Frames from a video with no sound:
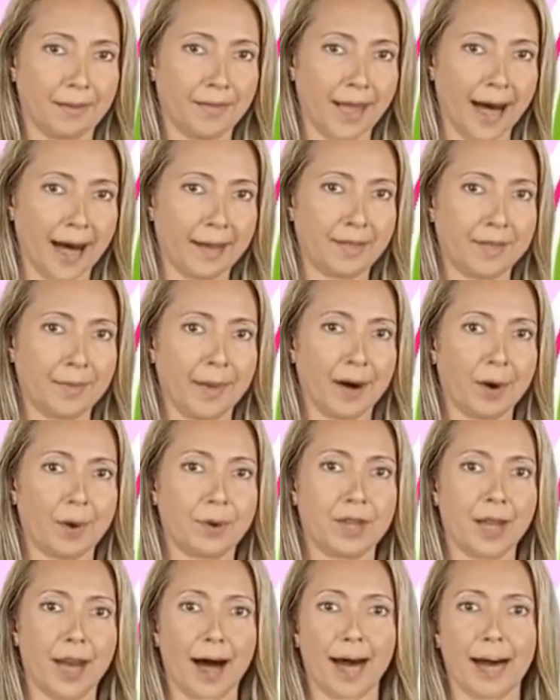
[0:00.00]
Thanks for
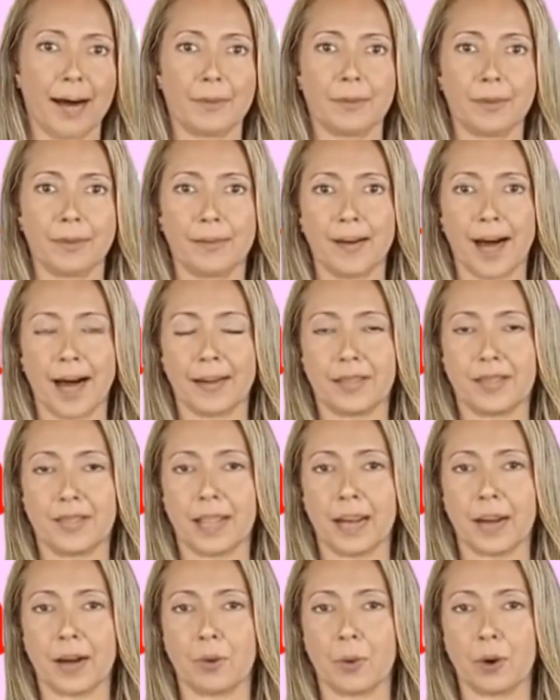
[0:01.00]
your time, and
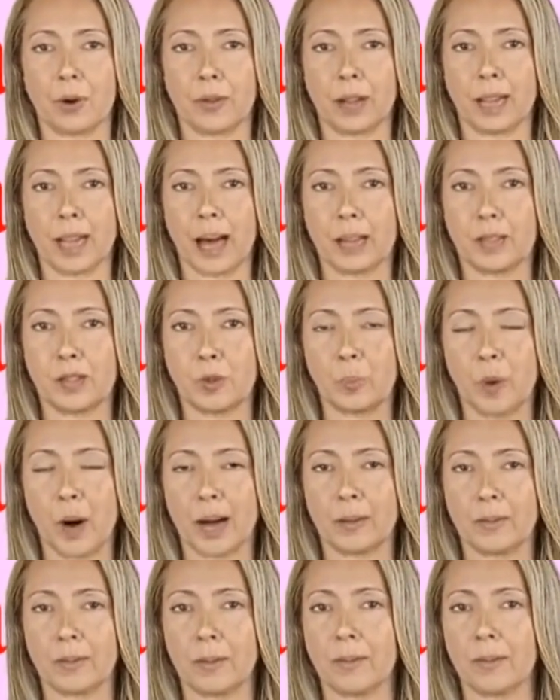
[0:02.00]
see you on the next
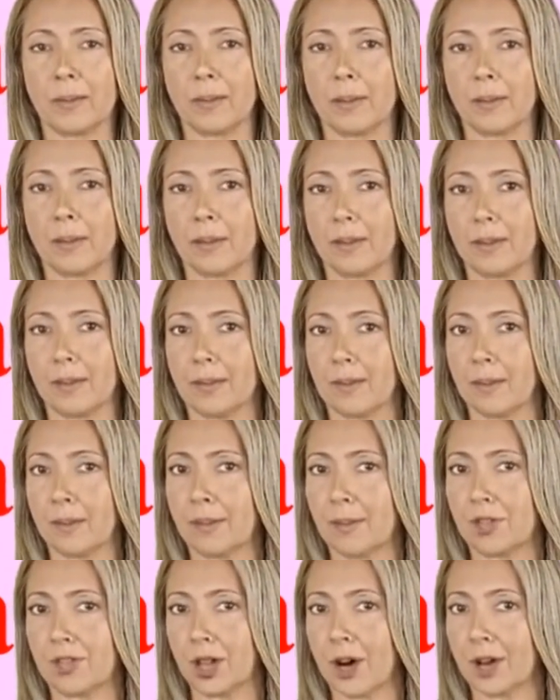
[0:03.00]
one.
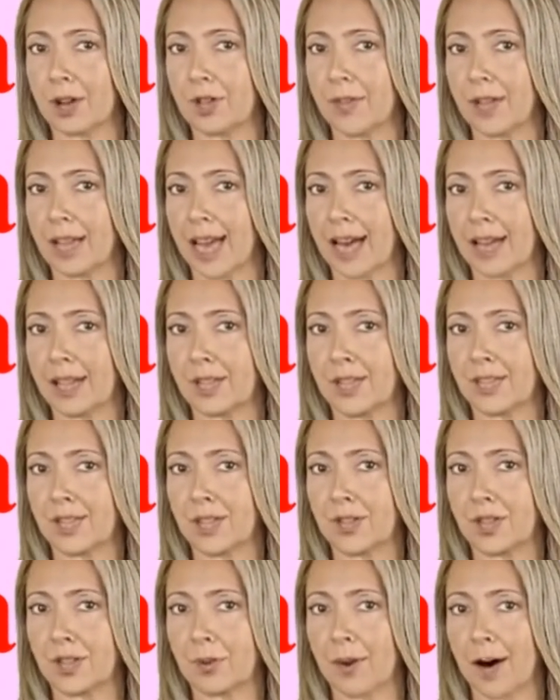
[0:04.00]
Don't forget to
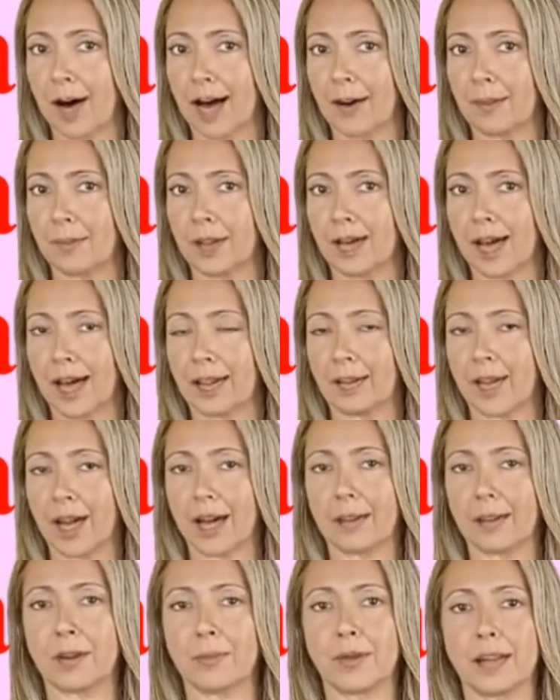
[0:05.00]
subscribe and
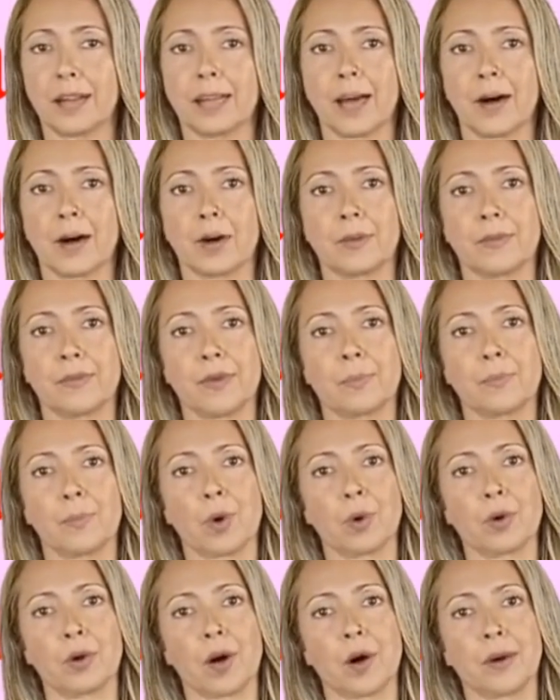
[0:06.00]
the video for
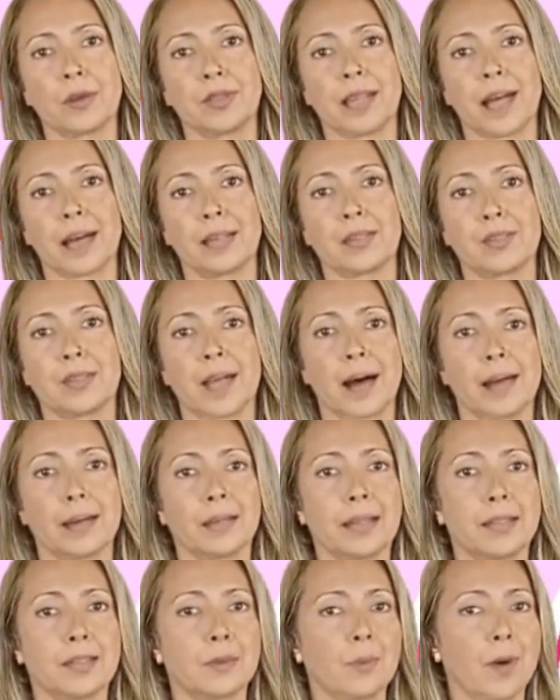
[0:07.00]
more contents
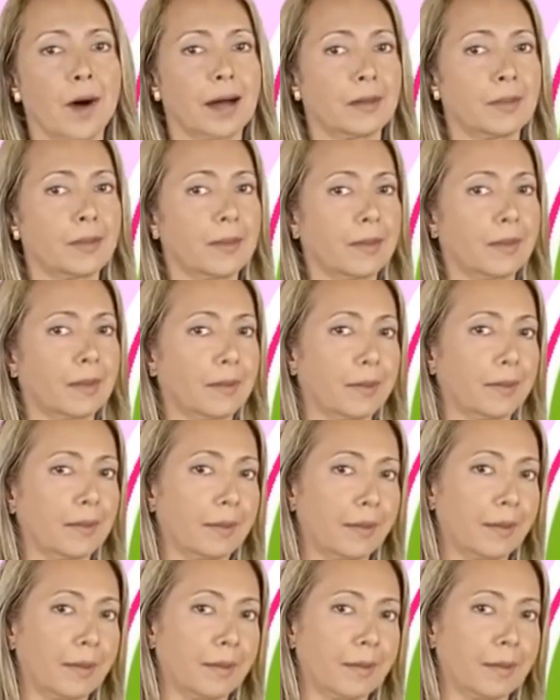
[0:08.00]
like this one.
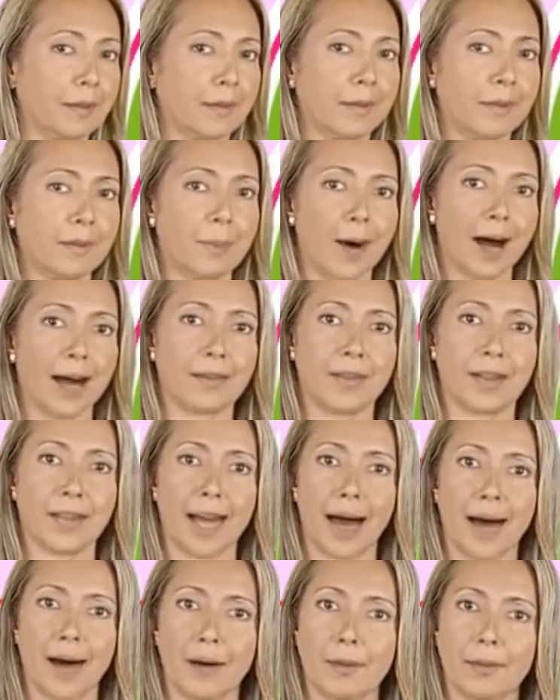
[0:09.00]
Bye for
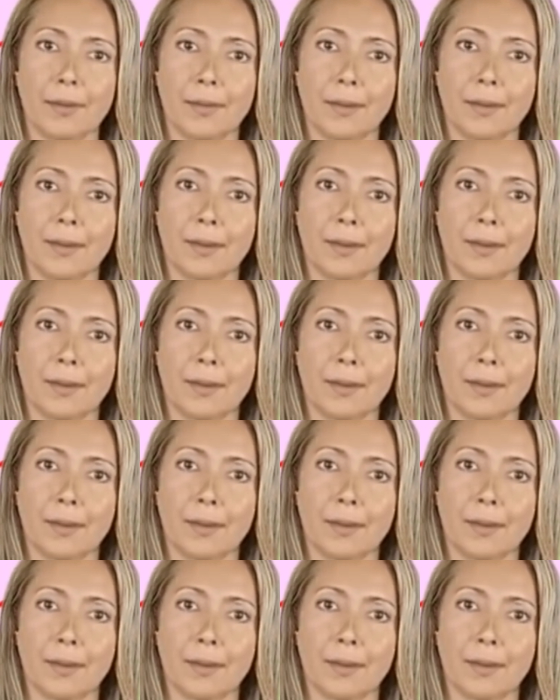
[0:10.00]
now.